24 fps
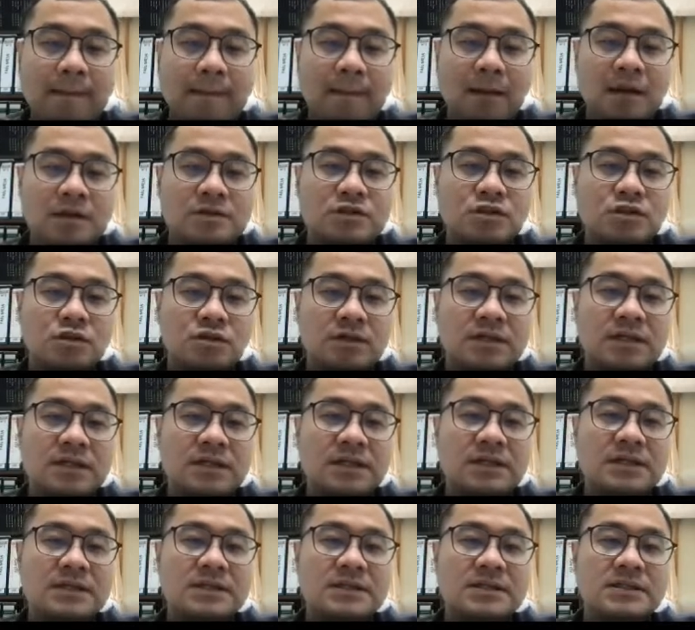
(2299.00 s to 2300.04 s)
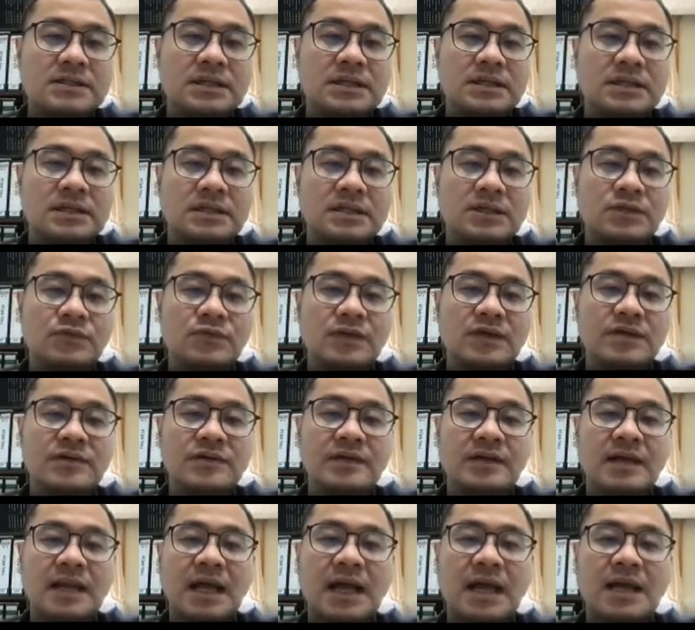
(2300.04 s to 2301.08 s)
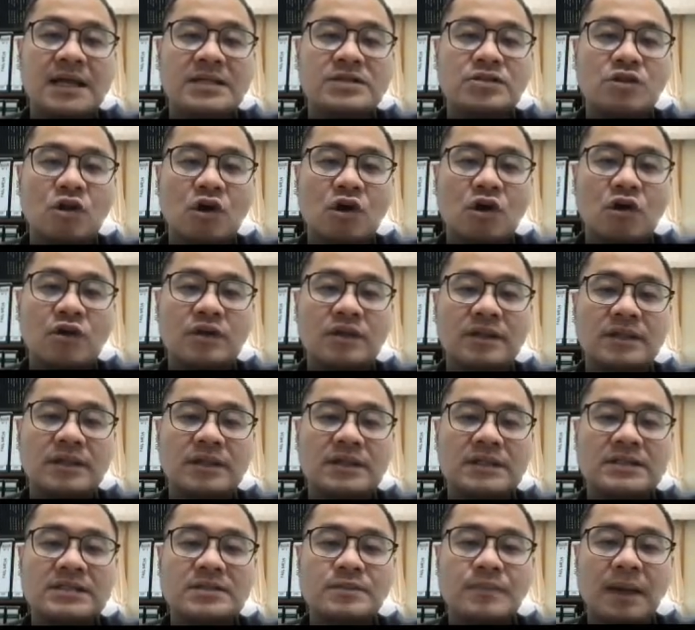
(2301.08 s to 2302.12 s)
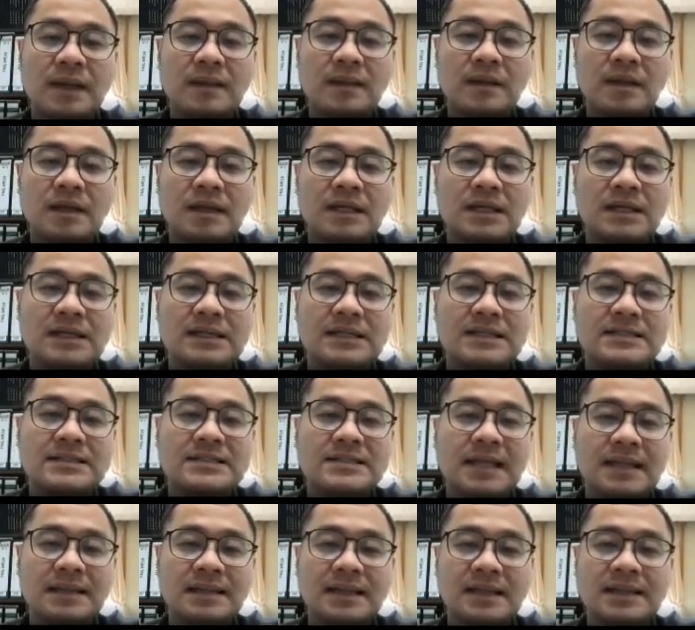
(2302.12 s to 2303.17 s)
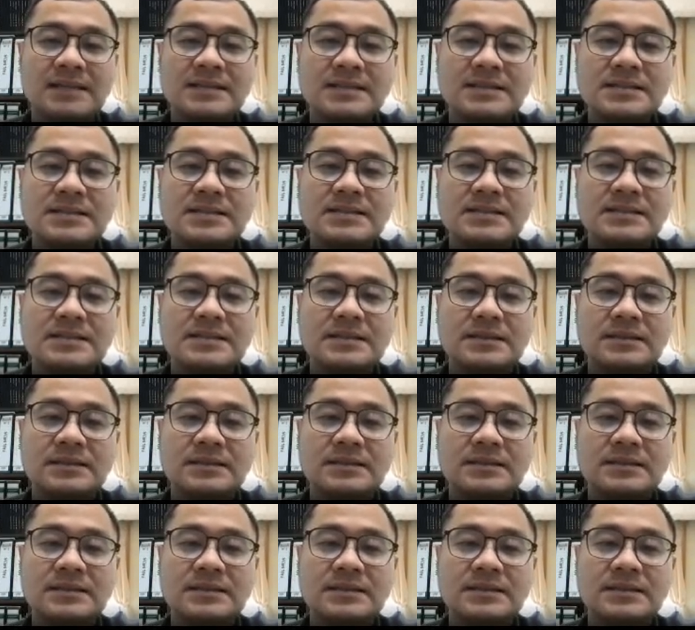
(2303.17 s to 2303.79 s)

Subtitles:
So here we relies on this particular settings.